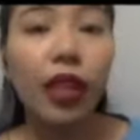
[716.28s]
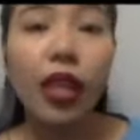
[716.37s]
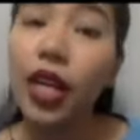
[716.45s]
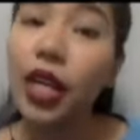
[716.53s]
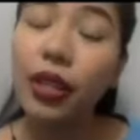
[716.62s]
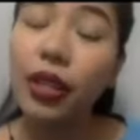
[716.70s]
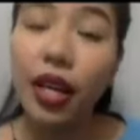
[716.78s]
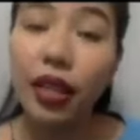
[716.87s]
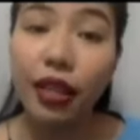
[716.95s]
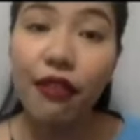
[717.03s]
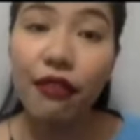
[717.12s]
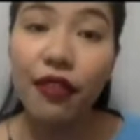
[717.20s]
Are you
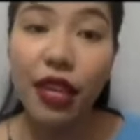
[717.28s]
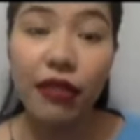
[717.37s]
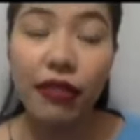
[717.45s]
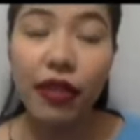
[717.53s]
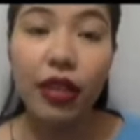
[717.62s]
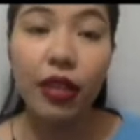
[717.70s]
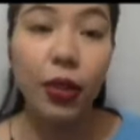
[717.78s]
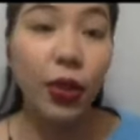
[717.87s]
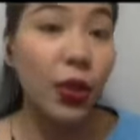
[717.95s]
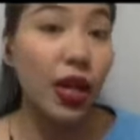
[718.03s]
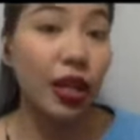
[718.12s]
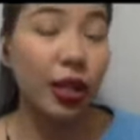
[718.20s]
not in favor? Do
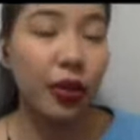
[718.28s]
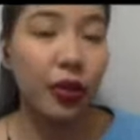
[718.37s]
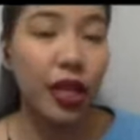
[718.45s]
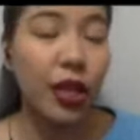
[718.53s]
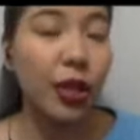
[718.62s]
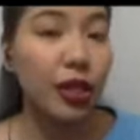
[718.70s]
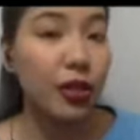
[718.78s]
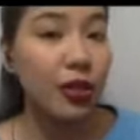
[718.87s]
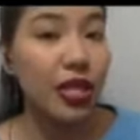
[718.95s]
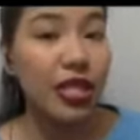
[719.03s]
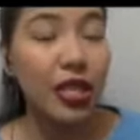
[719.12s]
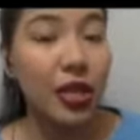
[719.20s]
you agree or you
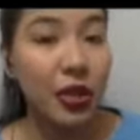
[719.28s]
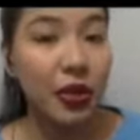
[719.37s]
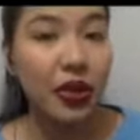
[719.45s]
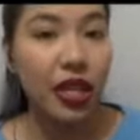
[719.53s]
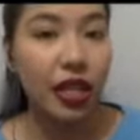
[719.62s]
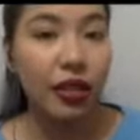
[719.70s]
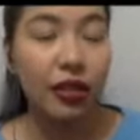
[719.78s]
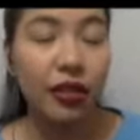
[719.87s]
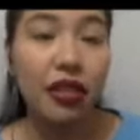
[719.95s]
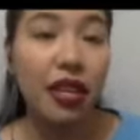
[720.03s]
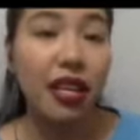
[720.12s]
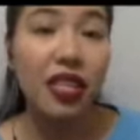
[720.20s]
disagree? Do
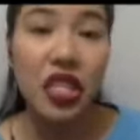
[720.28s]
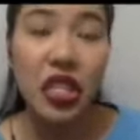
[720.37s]
you think it's